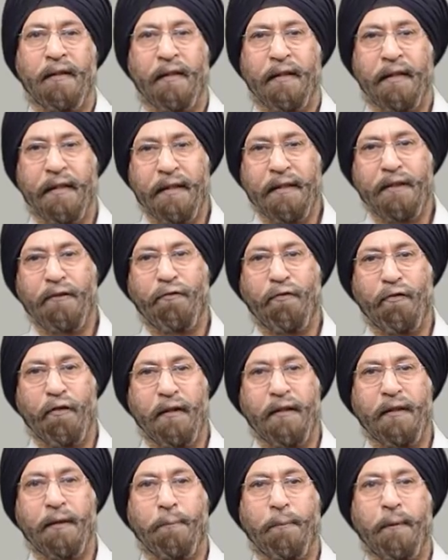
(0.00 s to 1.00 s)
each
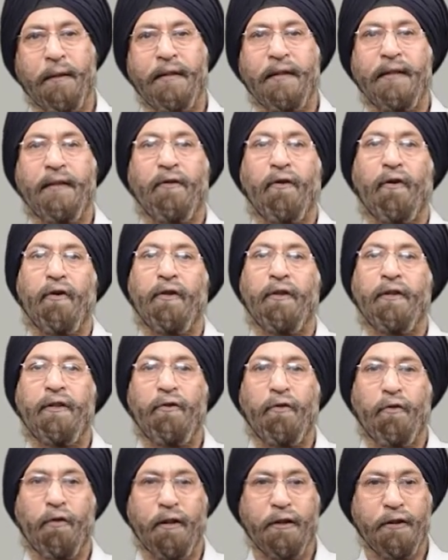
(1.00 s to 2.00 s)
fully depending on
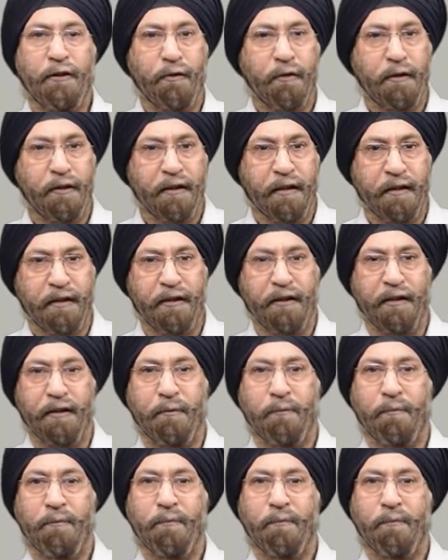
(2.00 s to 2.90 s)
local jurisdiction.